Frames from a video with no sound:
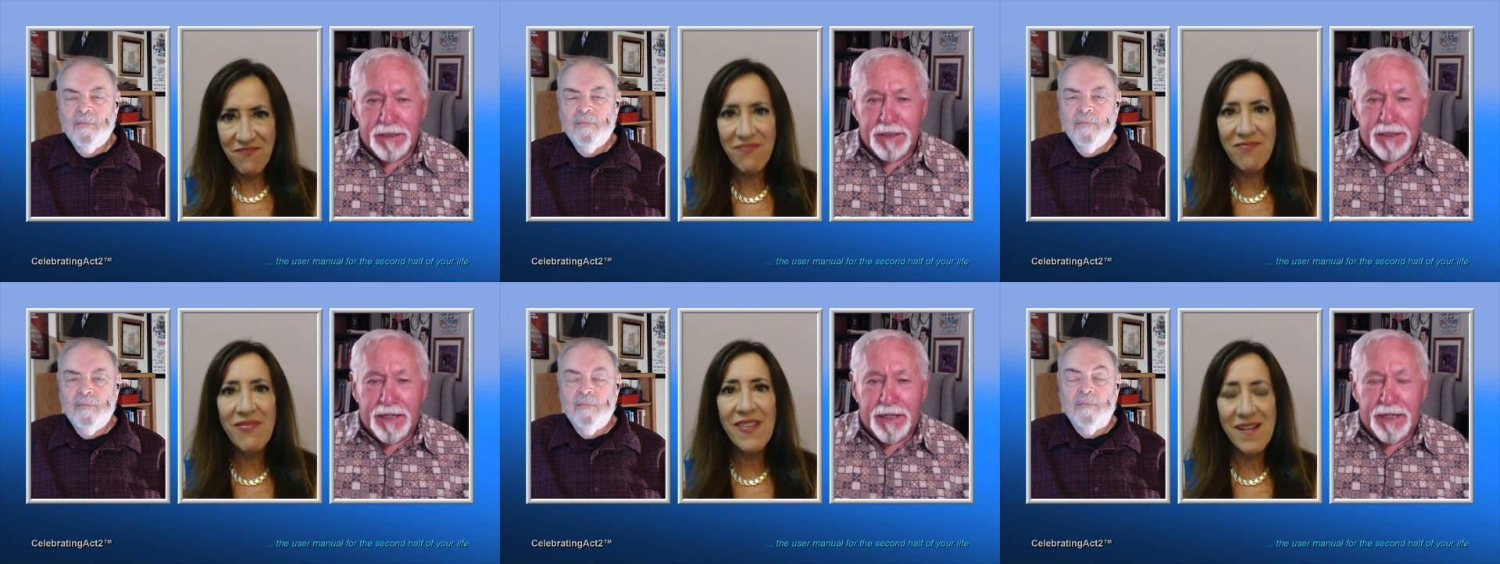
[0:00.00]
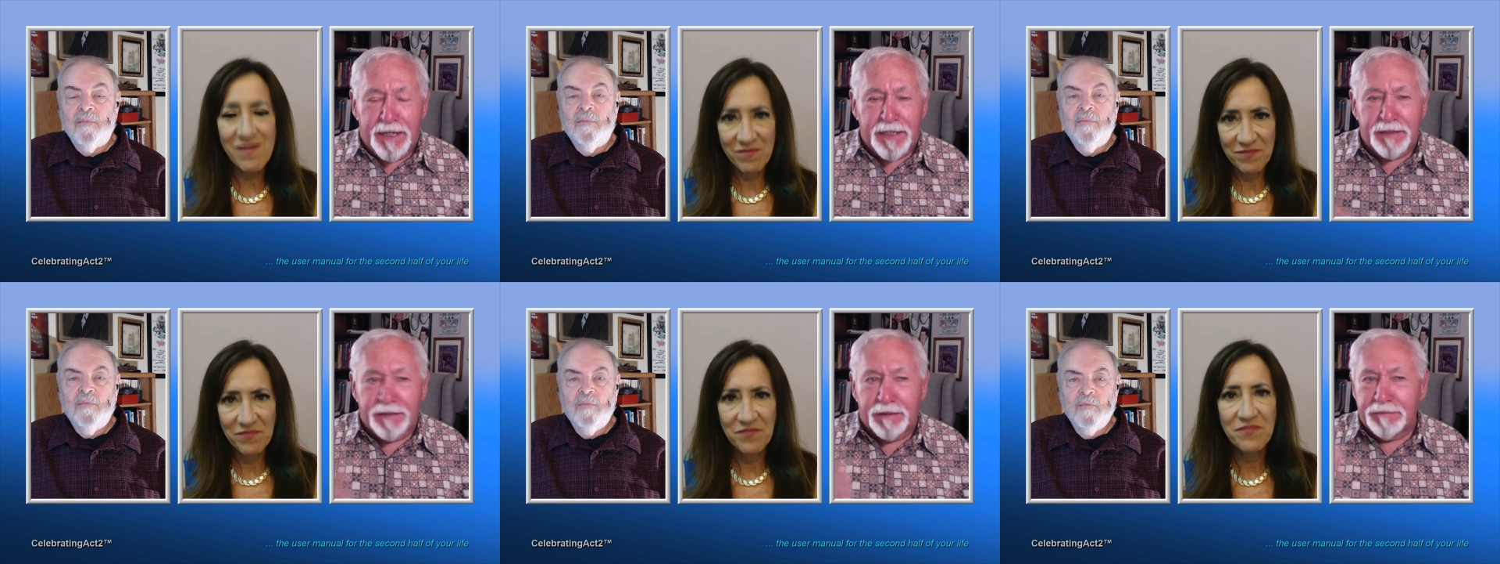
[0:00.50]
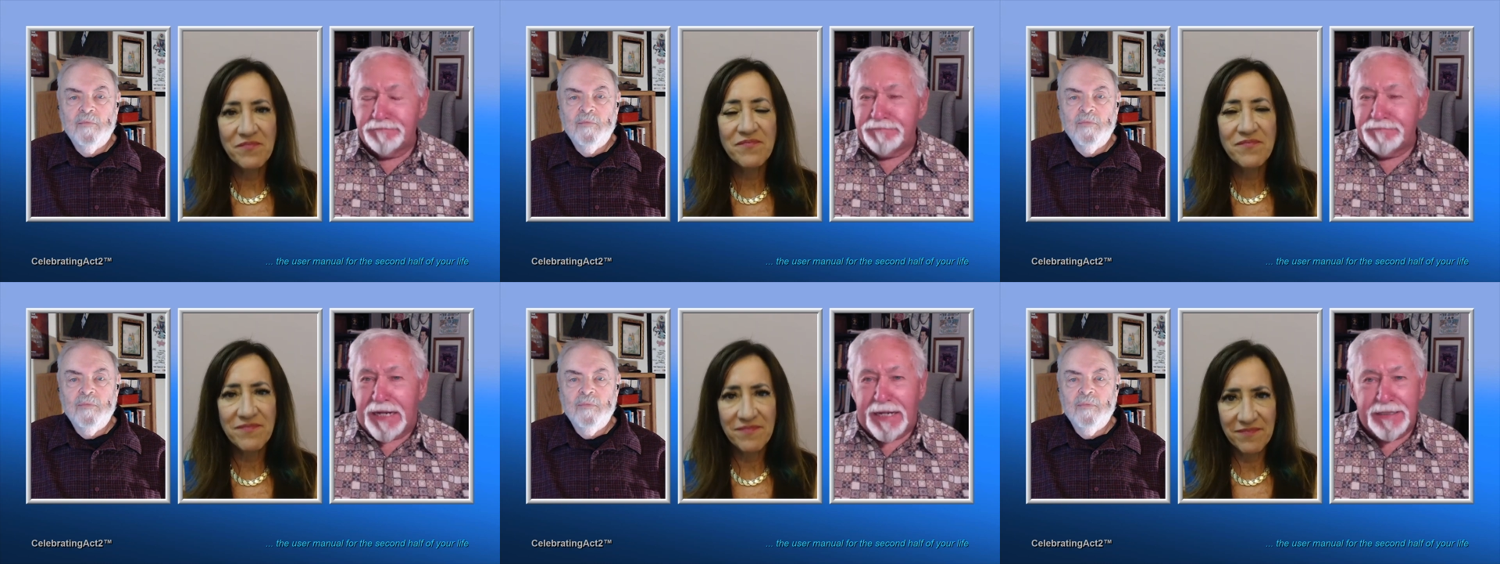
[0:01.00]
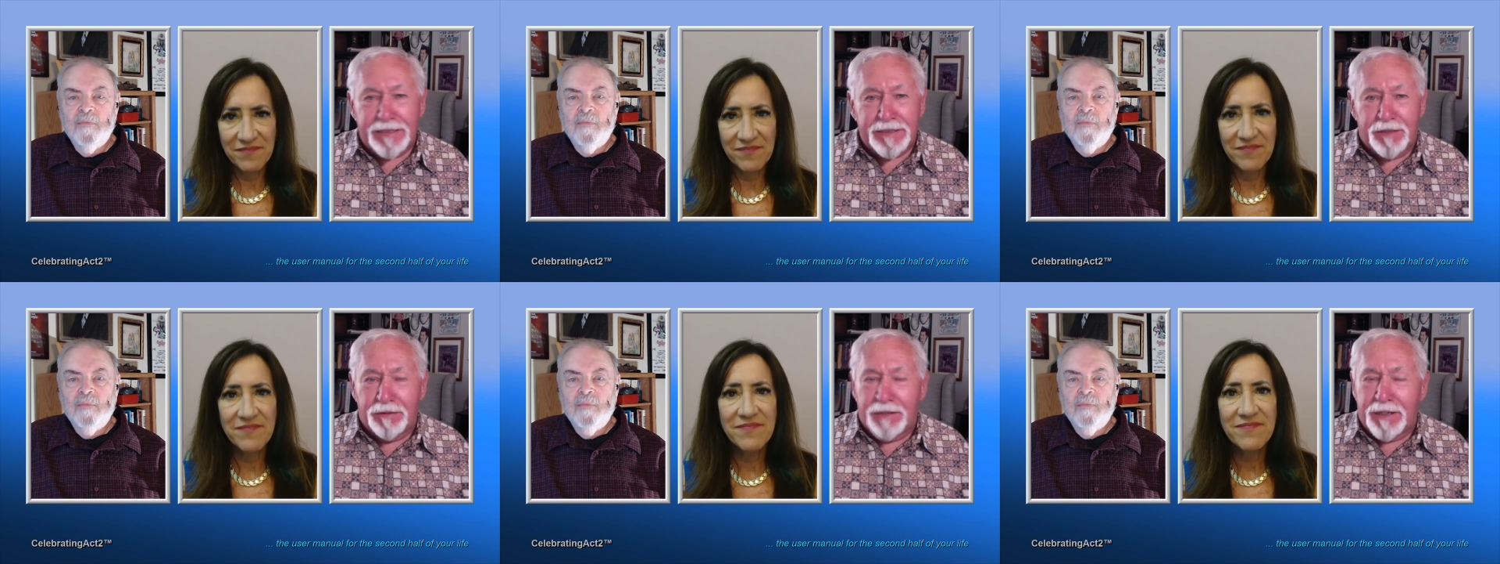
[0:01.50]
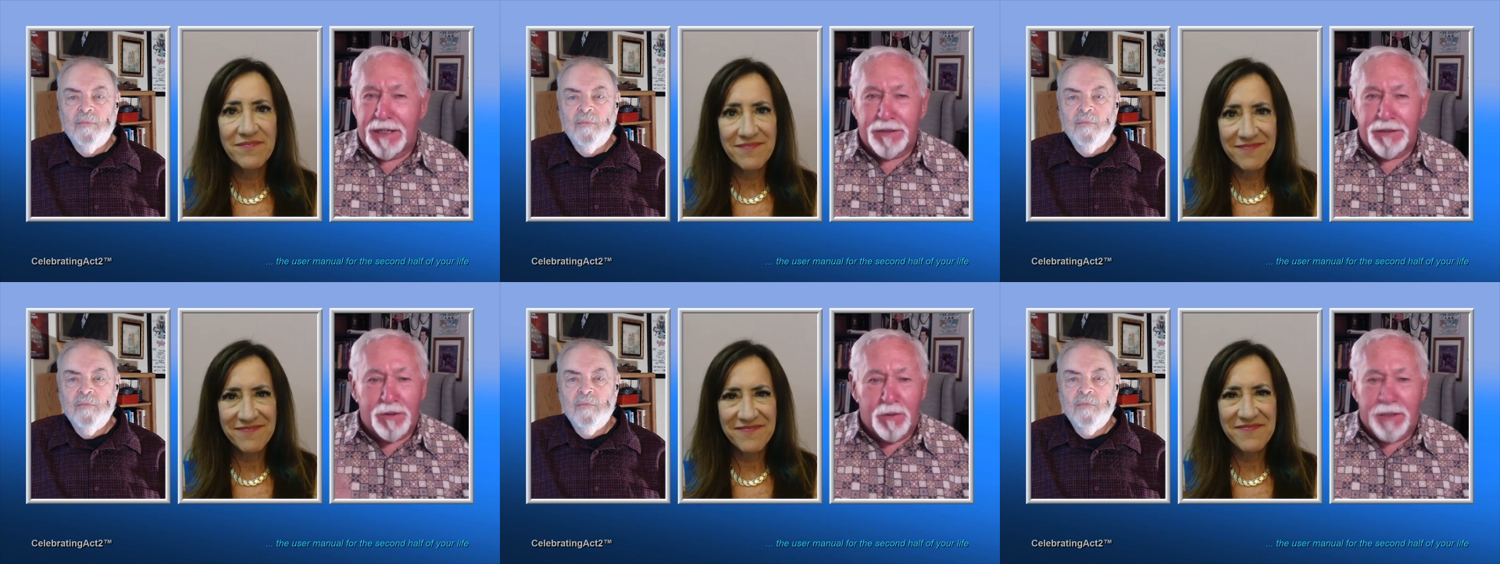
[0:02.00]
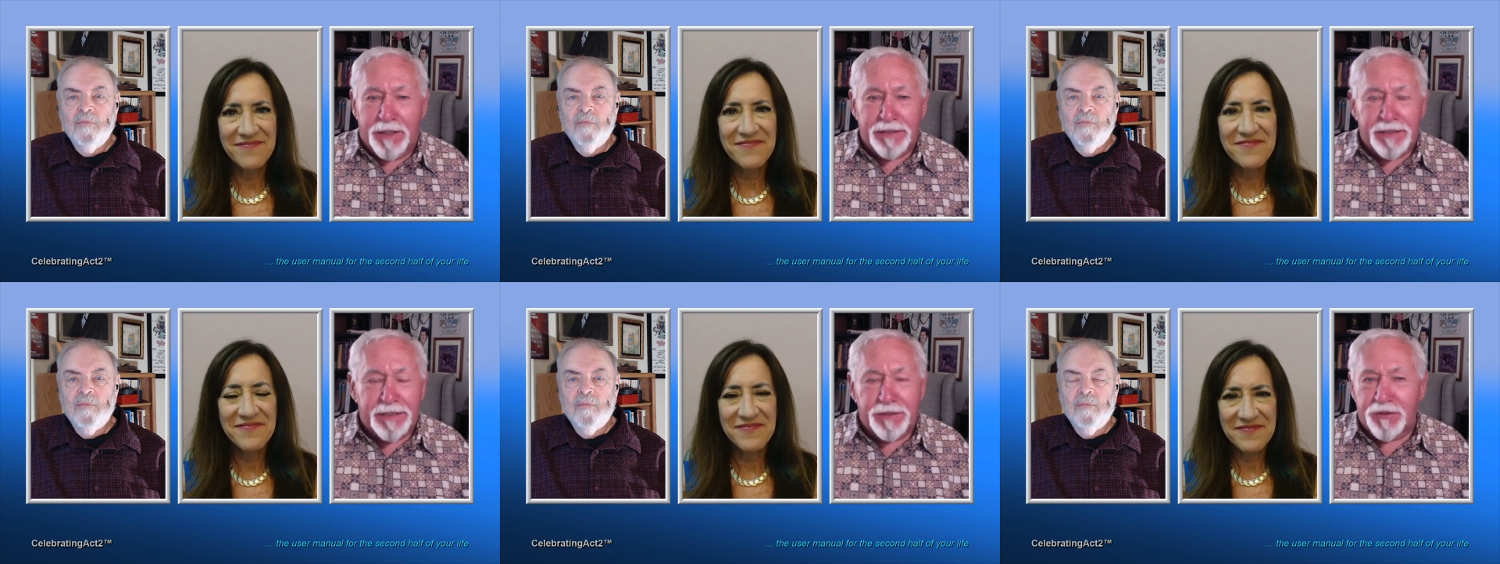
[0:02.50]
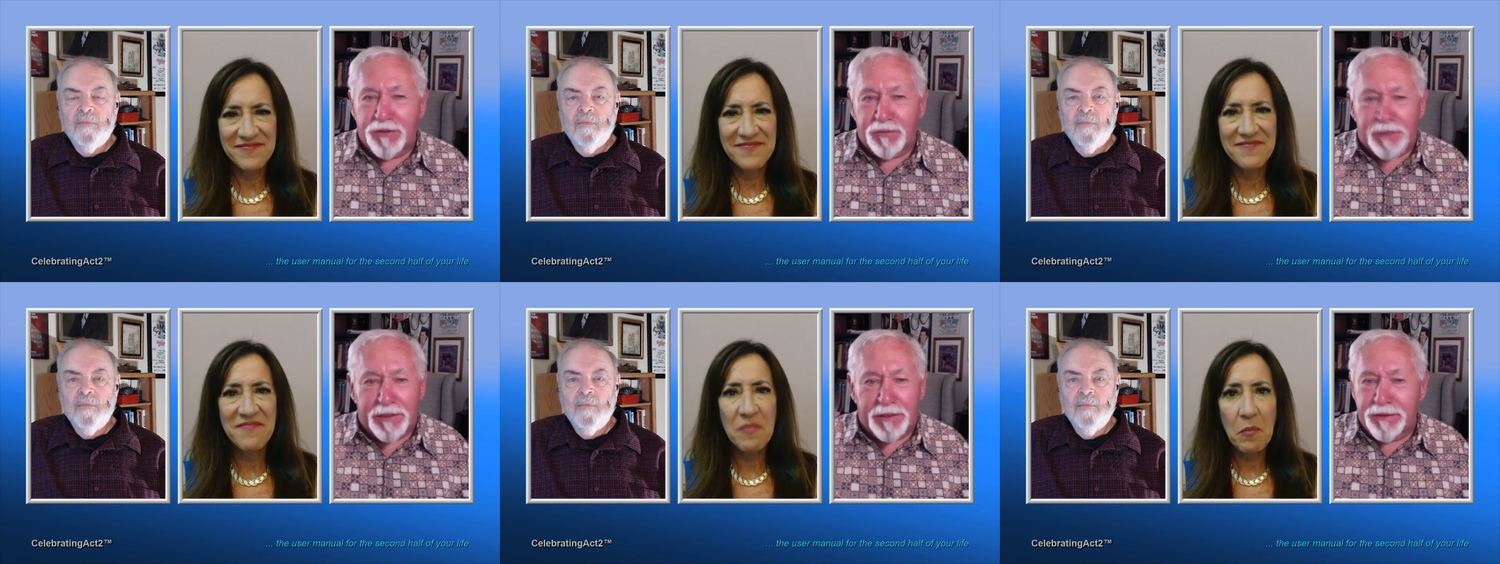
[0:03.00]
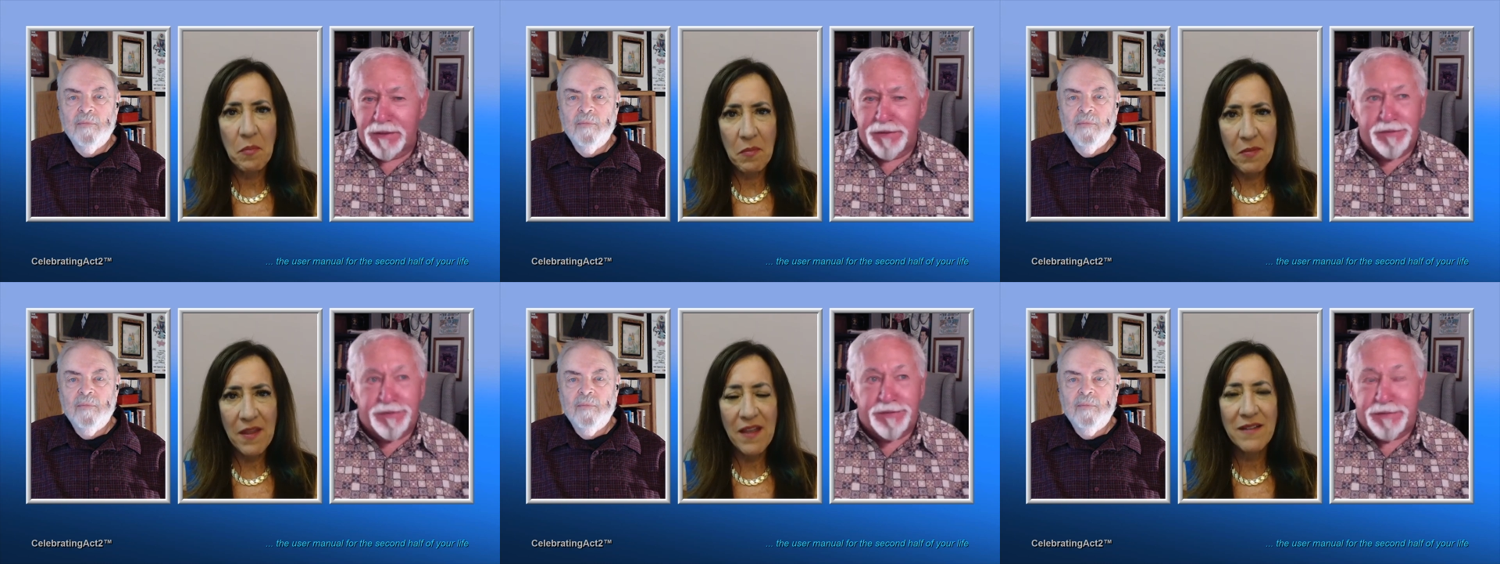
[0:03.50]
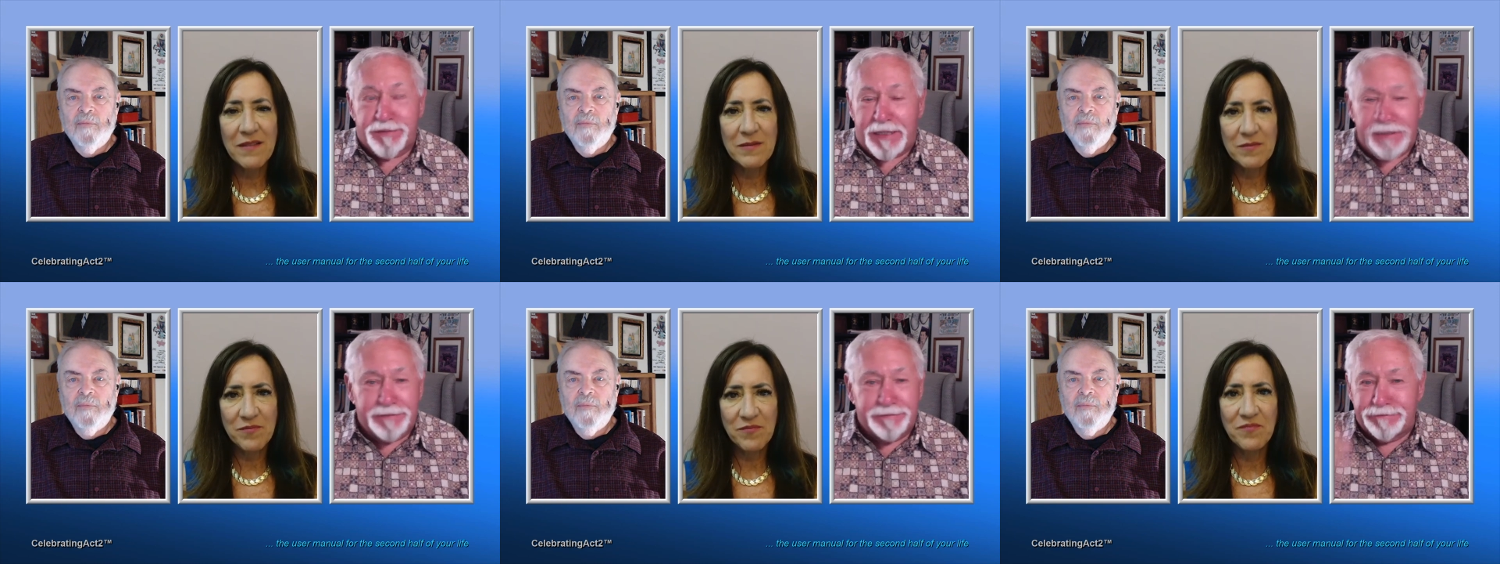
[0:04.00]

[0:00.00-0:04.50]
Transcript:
Speaker 1: Hmm. And I, you know, I don't know why I did it just because I,